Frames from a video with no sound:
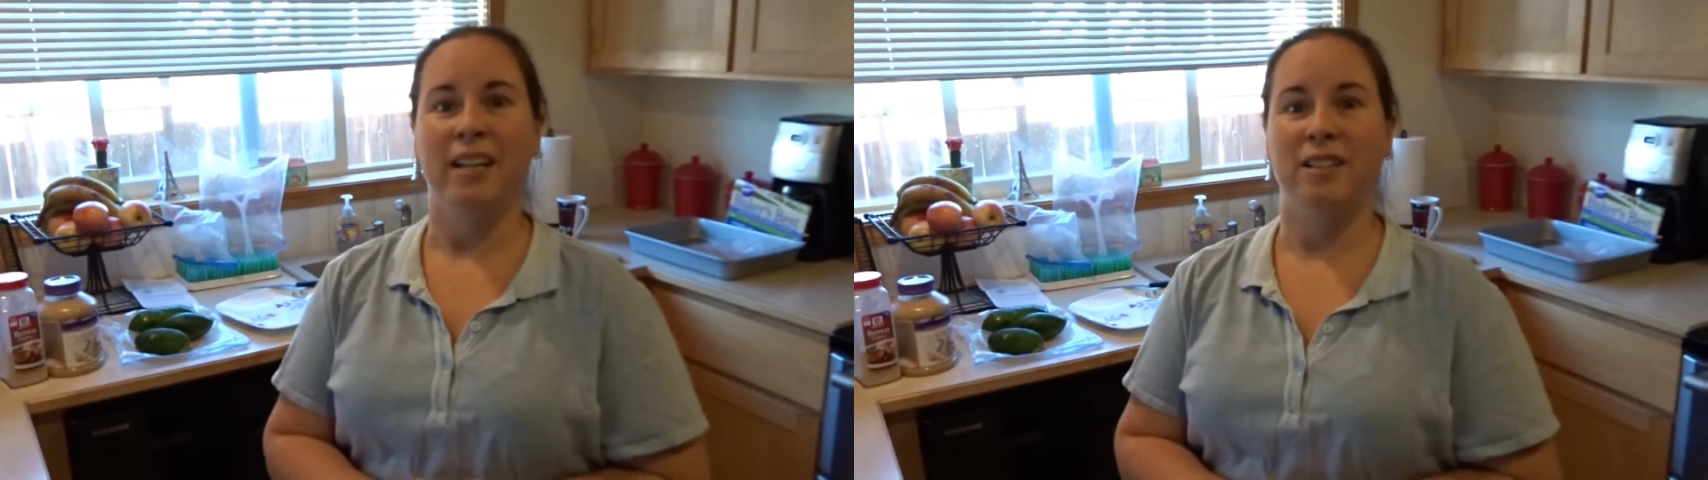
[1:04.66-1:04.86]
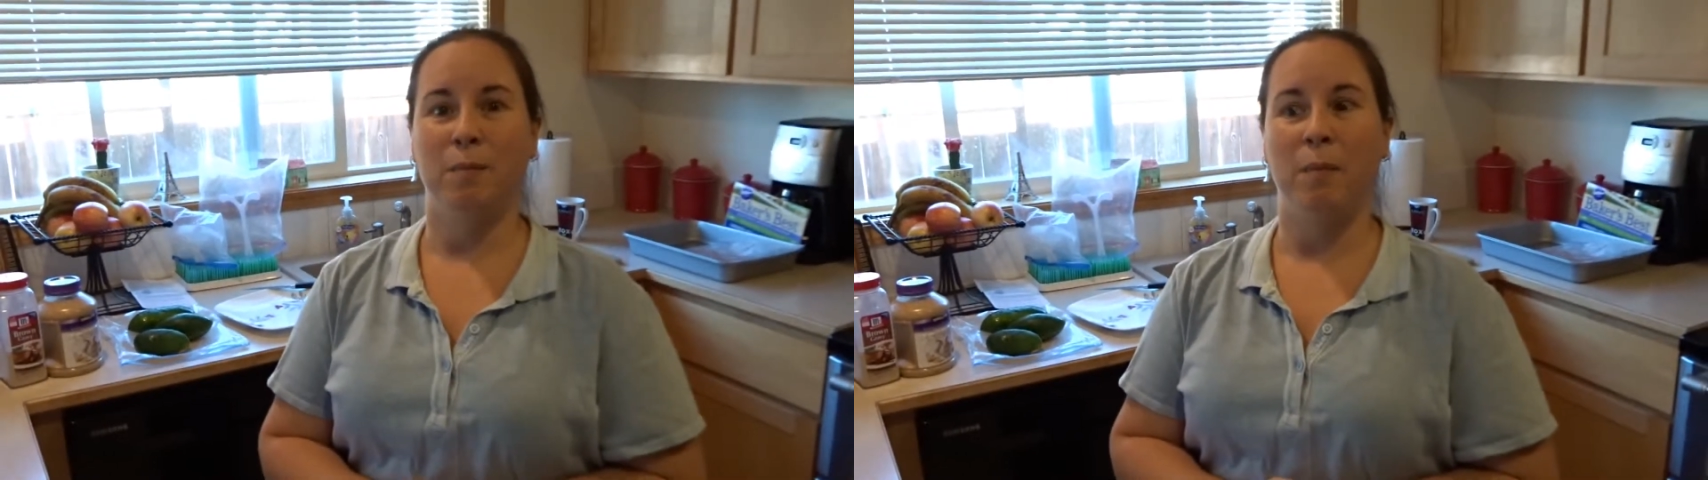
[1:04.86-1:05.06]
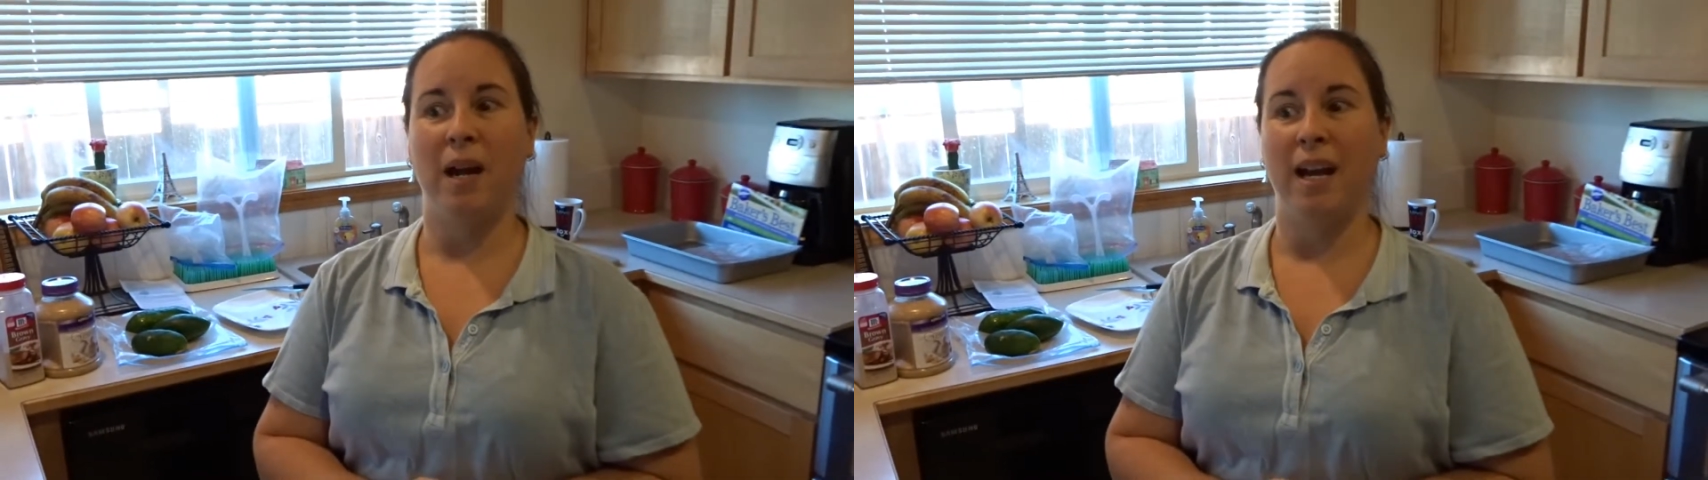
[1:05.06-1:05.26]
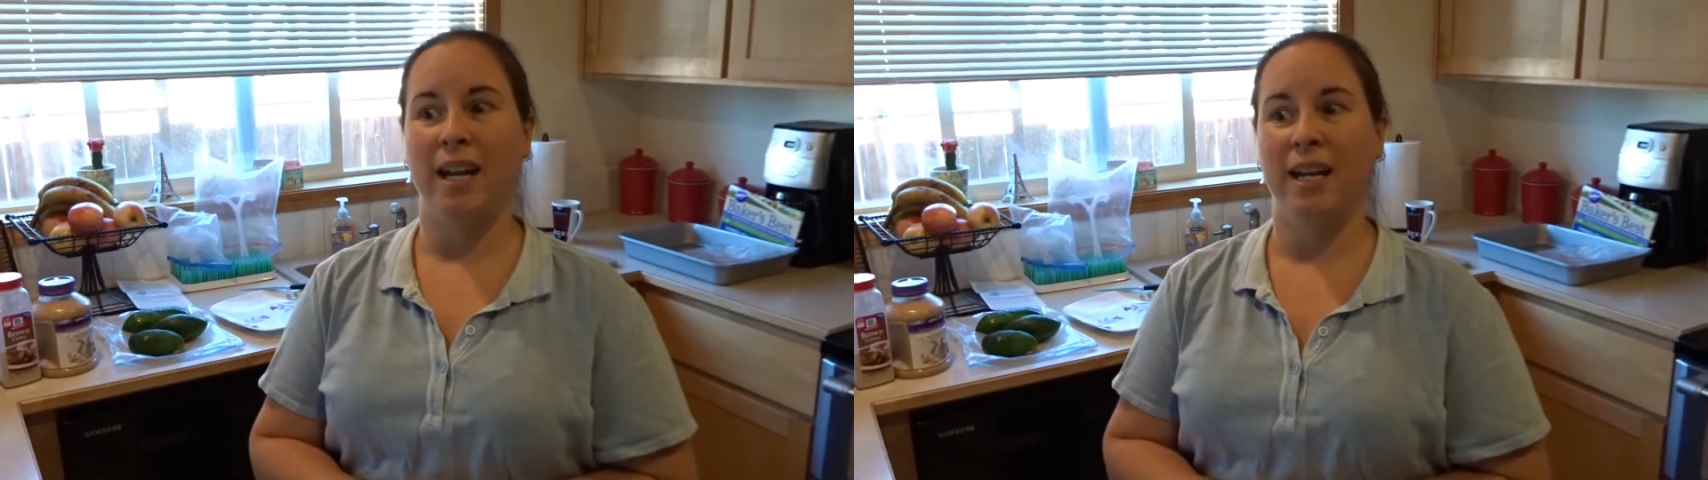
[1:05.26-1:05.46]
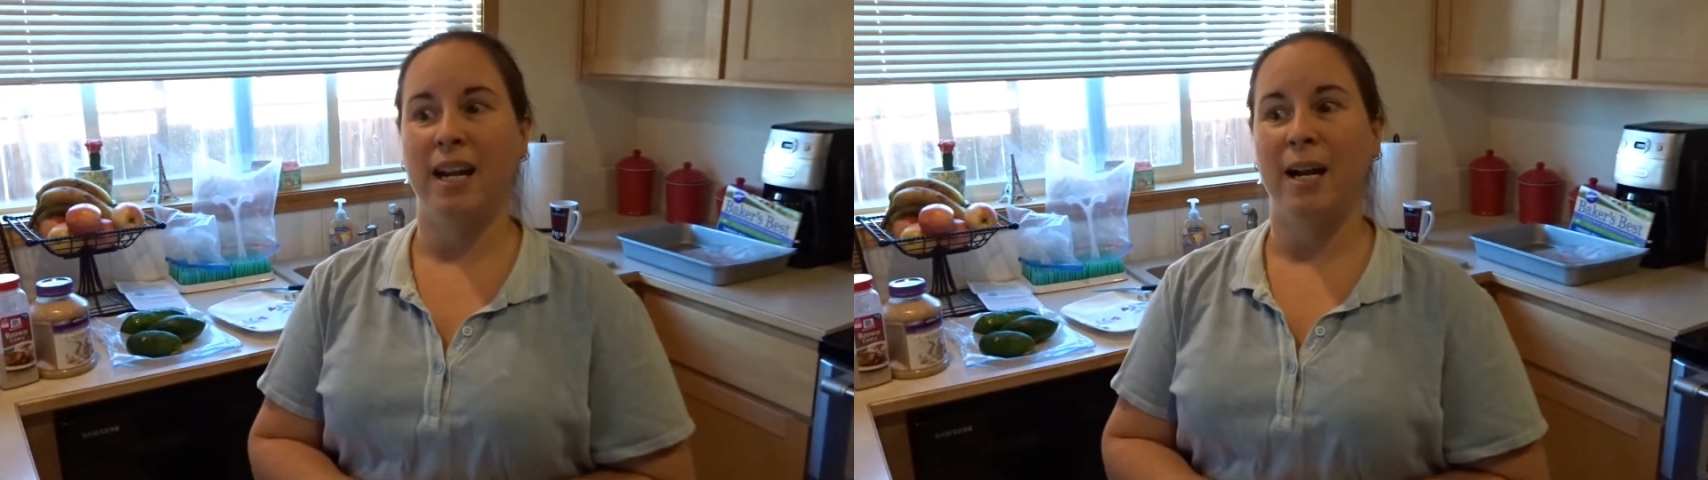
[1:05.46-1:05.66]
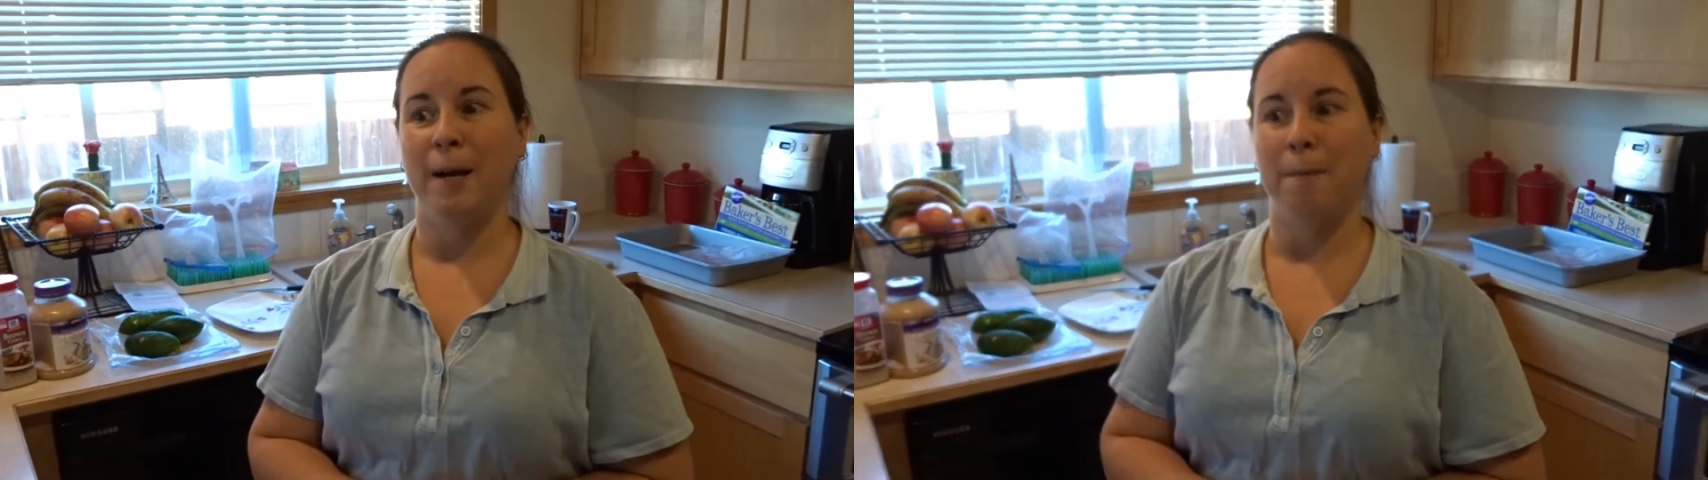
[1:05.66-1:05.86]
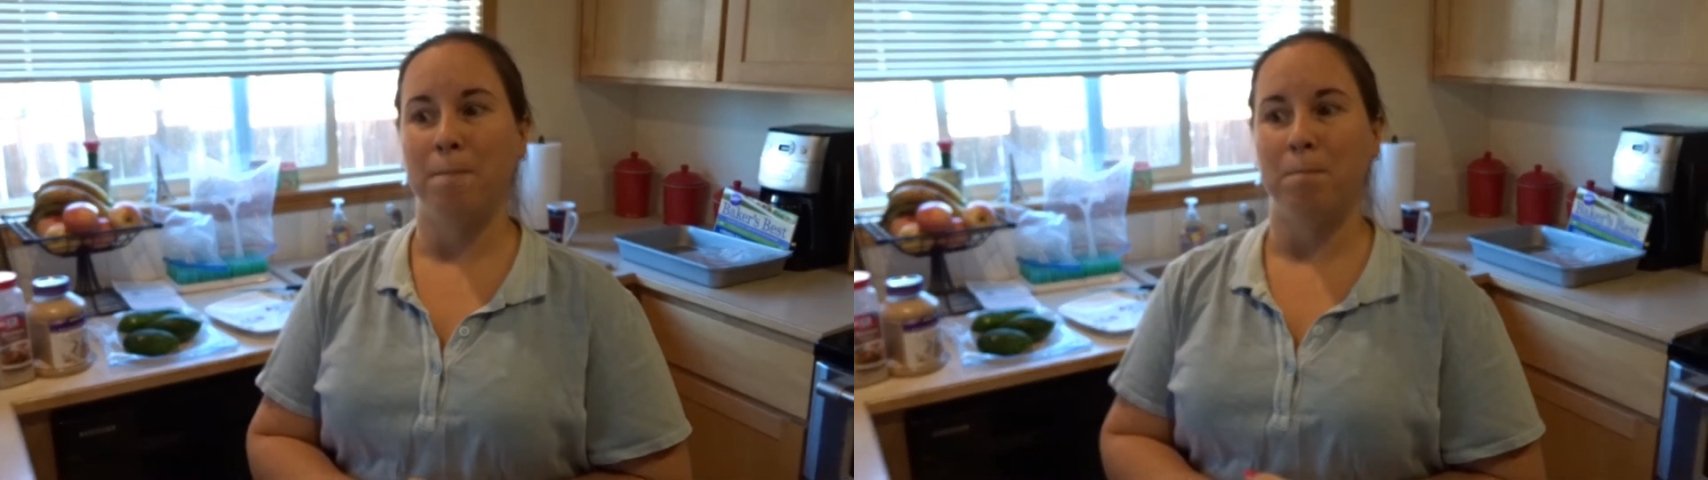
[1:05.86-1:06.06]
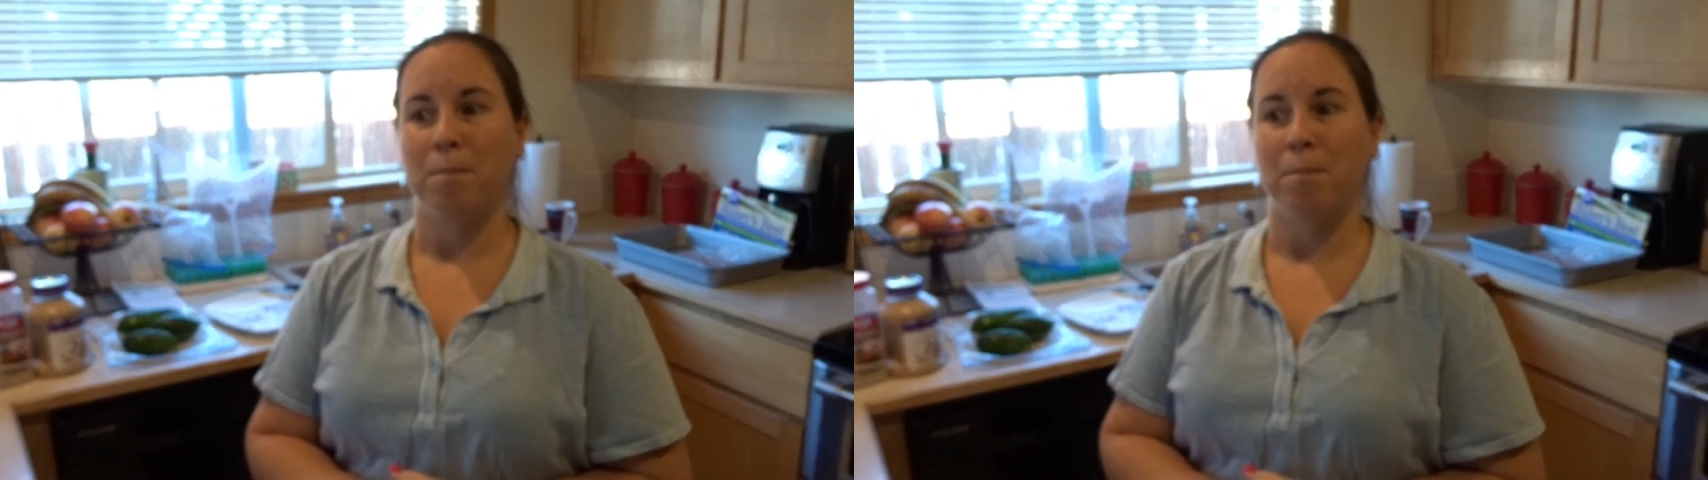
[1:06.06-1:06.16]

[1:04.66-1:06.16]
It's by,